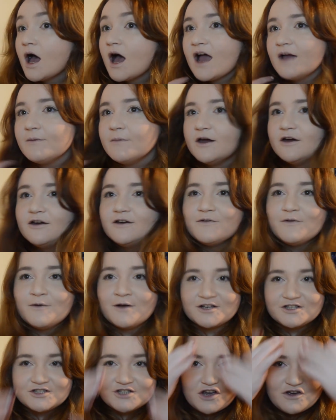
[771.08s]
I very
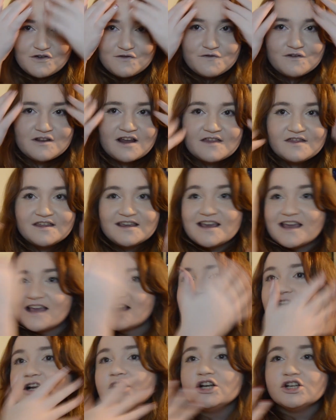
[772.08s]
much go for like the
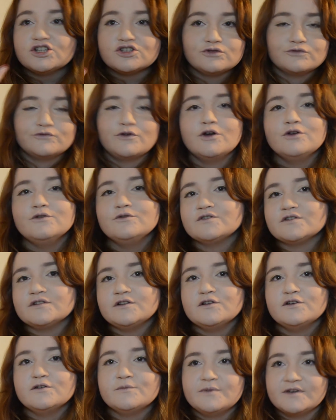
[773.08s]
English rose
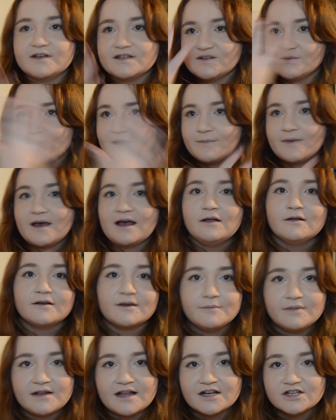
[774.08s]
look because of my pale
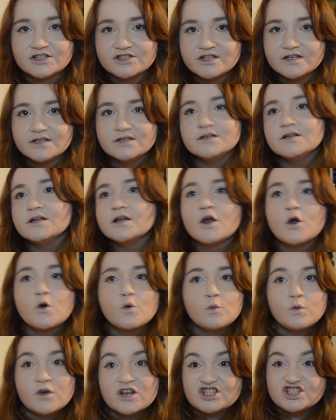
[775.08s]
complexion,
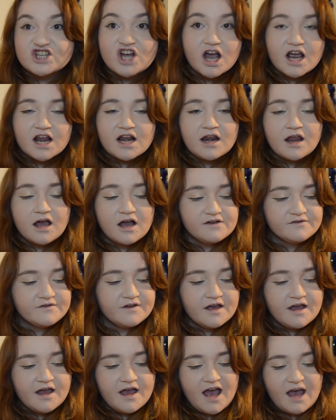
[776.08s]
which I love.
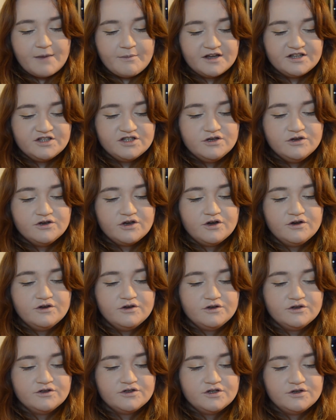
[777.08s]
And my two
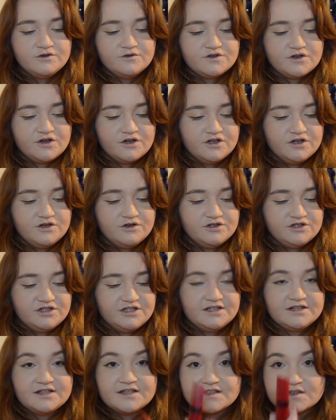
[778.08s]
go-tos are
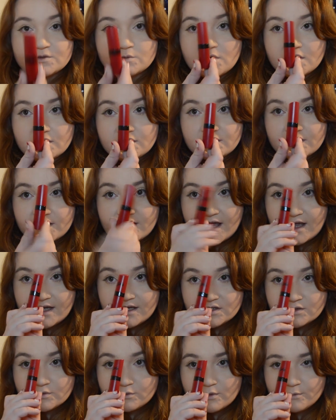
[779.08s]
usually this one, the
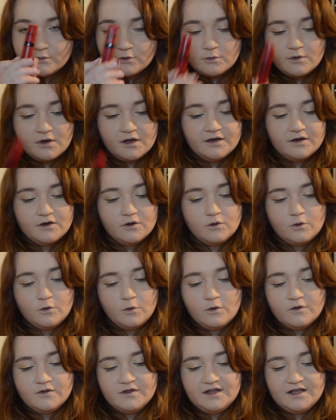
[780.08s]
Kate Rimmel one,
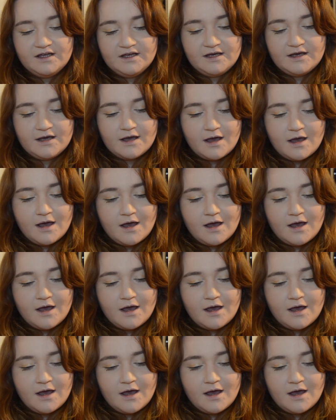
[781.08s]
or the